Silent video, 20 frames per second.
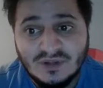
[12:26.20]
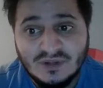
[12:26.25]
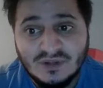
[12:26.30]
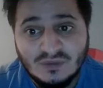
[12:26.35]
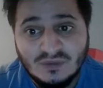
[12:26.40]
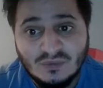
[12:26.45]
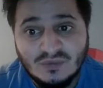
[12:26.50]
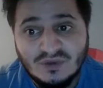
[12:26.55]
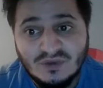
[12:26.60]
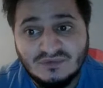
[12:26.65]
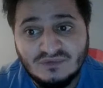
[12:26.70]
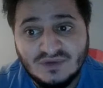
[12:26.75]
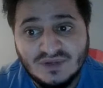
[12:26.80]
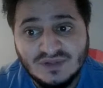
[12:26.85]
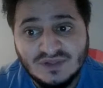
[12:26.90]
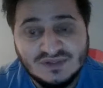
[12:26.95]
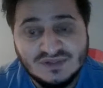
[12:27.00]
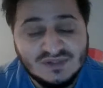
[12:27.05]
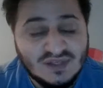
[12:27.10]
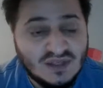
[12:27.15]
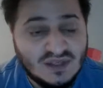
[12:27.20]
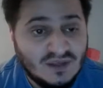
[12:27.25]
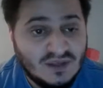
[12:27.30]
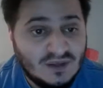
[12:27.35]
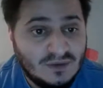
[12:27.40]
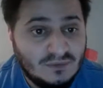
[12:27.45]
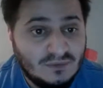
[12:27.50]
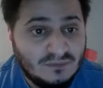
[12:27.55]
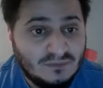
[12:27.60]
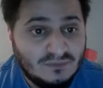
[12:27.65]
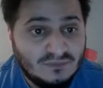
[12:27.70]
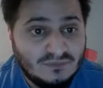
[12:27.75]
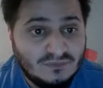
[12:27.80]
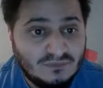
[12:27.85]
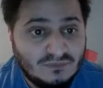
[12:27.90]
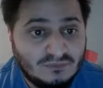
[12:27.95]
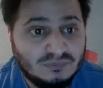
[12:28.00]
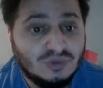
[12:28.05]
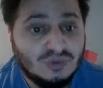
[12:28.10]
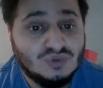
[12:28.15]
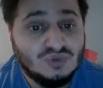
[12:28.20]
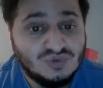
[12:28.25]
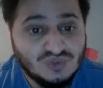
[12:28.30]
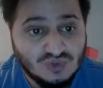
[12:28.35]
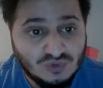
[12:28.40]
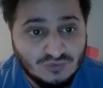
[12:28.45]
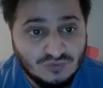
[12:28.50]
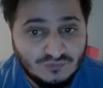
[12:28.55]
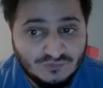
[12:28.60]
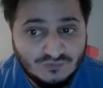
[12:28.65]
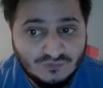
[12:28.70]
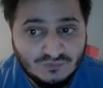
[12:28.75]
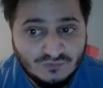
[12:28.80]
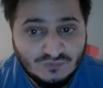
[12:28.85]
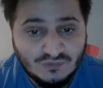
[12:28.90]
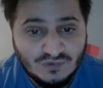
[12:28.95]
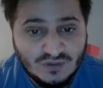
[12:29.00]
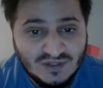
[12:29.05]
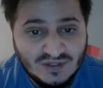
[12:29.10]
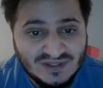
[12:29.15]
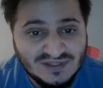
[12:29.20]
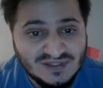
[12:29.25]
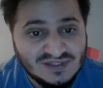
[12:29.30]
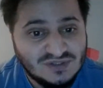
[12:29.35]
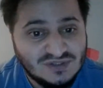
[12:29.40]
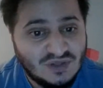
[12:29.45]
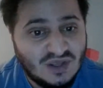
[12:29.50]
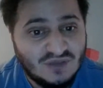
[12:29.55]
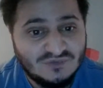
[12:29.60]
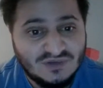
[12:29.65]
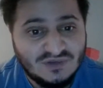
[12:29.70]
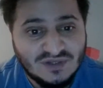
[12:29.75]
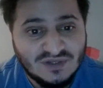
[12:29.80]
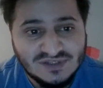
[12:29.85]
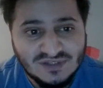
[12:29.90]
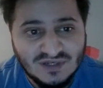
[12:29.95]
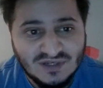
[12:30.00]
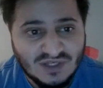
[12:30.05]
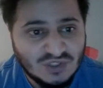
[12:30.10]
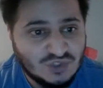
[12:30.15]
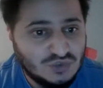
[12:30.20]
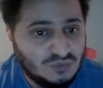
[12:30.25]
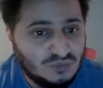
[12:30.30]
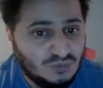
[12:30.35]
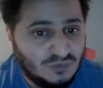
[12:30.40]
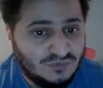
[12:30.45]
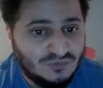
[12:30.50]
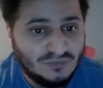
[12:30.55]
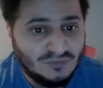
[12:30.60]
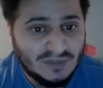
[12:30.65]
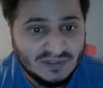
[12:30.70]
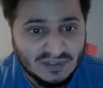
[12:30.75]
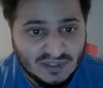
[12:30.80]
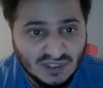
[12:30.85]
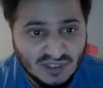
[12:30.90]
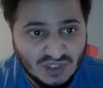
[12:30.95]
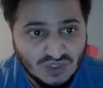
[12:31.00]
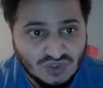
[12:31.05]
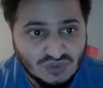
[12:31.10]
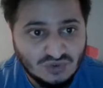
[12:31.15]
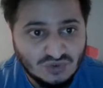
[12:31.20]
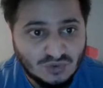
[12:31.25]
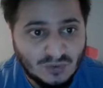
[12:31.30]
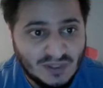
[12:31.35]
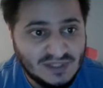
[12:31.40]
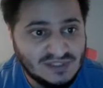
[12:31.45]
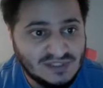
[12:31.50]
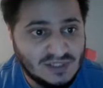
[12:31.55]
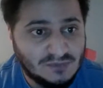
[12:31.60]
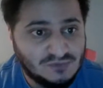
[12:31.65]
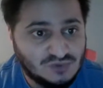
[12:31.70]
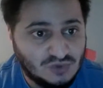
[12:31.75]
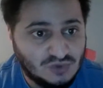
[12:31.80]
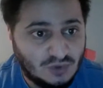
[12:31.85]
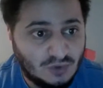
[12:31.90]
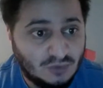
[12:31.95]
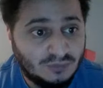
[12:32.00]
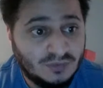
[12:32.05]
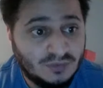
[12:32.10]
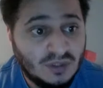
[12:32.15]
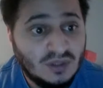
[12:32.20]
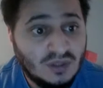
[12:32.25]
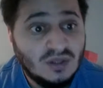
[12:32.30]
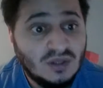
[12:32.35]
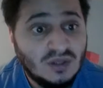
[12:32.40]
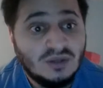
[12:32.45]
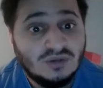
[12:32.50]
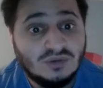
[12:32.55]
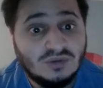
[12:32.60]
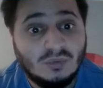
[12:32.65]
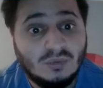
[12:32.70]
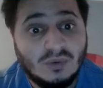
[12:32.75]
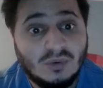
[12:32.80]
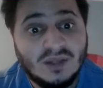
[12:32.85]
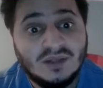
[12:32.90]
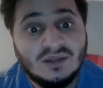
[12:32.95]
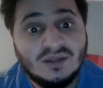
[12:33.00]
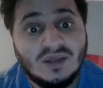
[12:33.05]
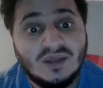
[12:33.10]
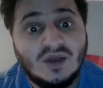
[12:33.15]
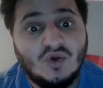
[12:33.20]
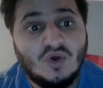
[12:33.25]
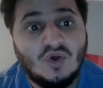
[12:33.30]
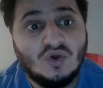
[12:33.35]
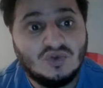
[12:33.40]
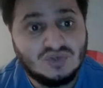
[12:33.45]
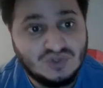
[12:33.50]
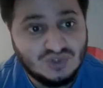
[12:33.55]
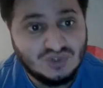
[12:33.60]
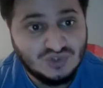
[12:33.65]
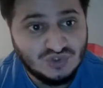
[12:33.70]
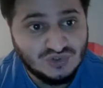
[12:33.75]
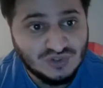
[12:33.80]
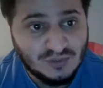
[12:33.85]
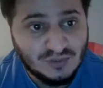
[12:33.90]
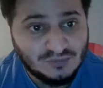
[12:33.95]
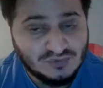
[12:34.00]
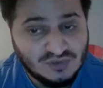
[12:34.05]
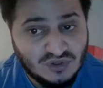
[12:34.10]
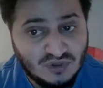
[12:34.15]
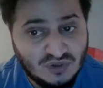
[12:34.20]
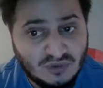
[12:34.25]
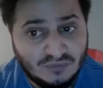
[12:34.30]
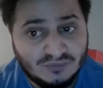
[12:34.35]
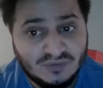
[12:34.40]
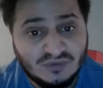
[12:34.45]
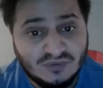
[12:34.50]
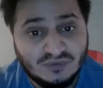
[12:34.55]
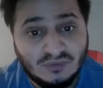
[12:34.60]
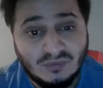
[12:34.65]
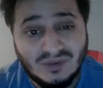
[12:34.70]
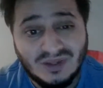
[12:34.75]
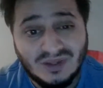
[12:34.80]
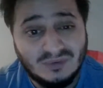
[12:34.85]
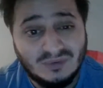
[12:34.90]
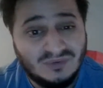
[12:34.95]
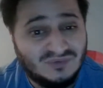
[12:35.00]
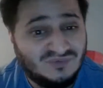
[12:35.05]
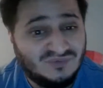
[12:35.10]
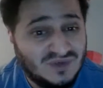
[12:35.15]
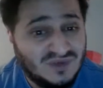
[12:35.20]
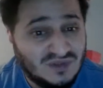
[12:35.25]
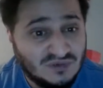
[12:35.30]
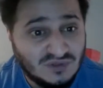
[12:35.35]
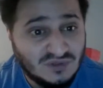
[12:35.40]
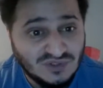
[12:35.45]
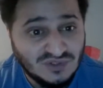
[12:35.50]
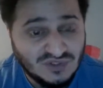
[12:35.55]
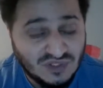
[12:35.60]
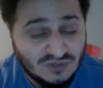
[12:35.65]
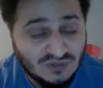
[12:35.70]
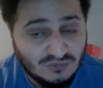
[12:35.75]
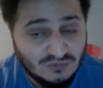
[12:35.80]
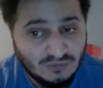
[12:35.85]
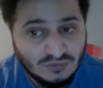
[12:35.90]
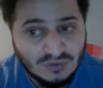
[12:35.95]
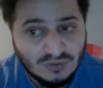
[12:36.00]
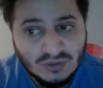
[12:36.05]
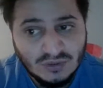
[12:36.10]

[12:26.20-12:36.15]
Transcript: whether it's Bluetooth, is this not having an interaction with medication, the way it's absorbed, the way oxygen's absorbed, the way we feel in general?